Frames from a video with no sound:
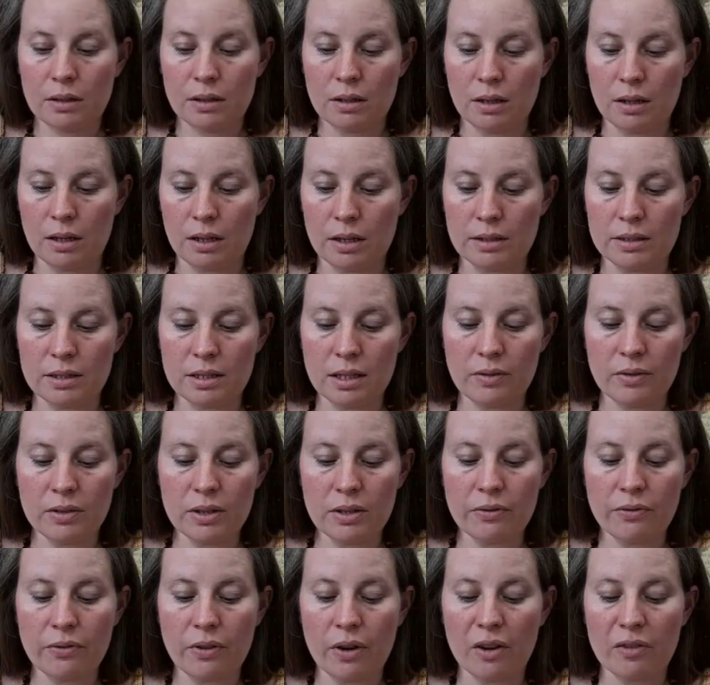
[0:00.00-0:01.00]

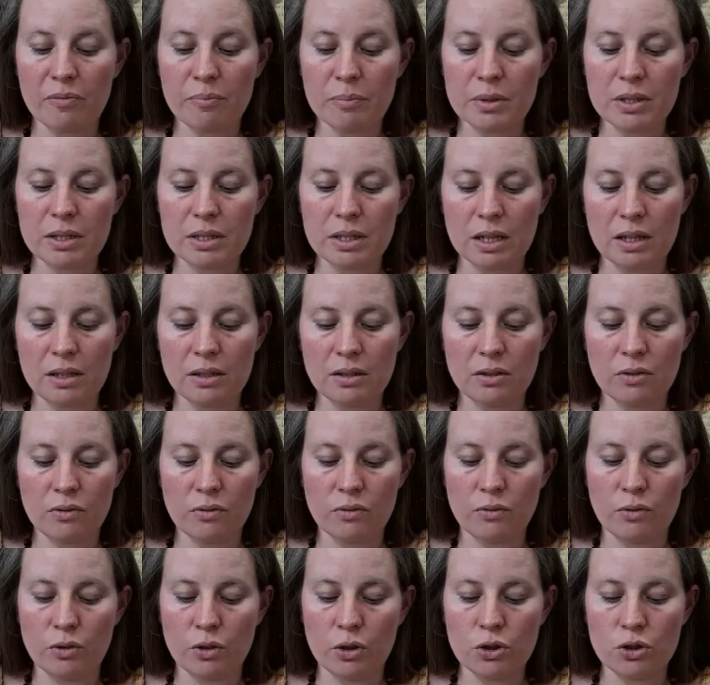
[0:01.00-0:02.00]
75%
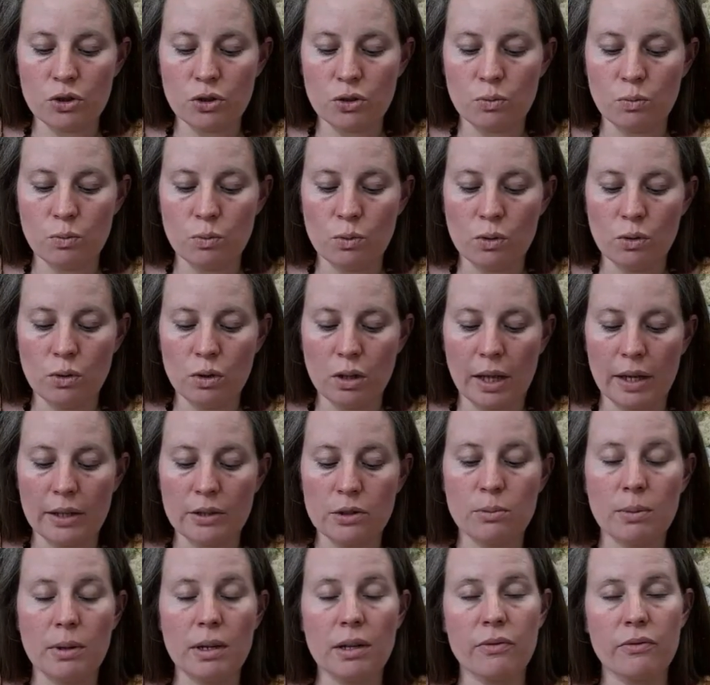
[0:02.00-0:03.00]
virgin wool and
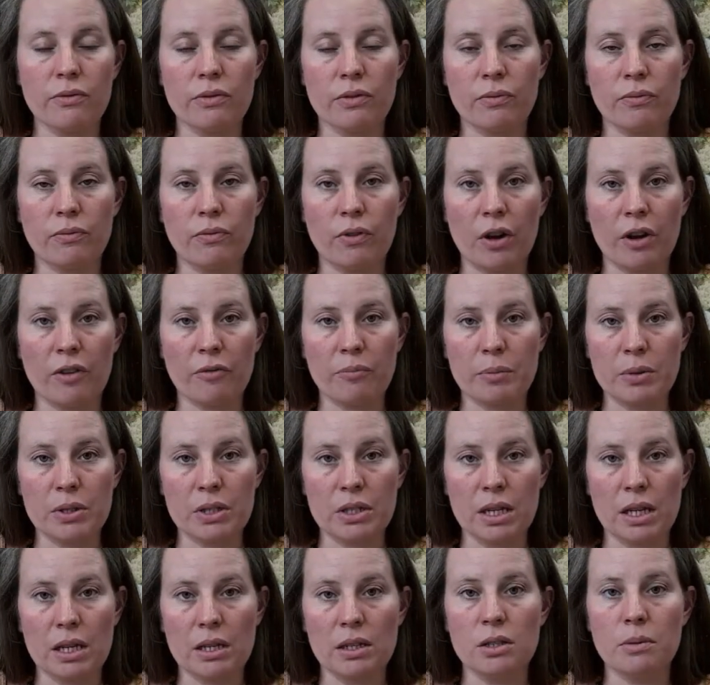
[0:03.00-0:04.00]

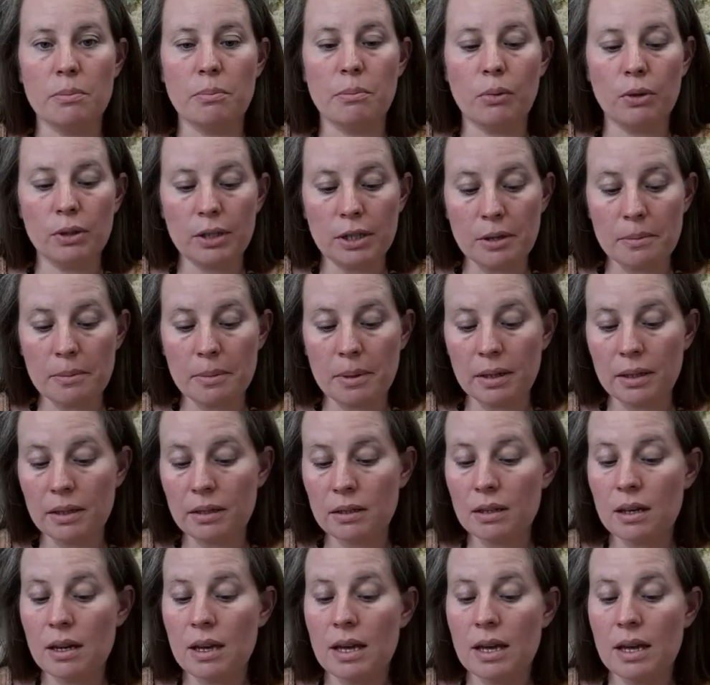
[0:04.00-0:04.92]
25% polyamide.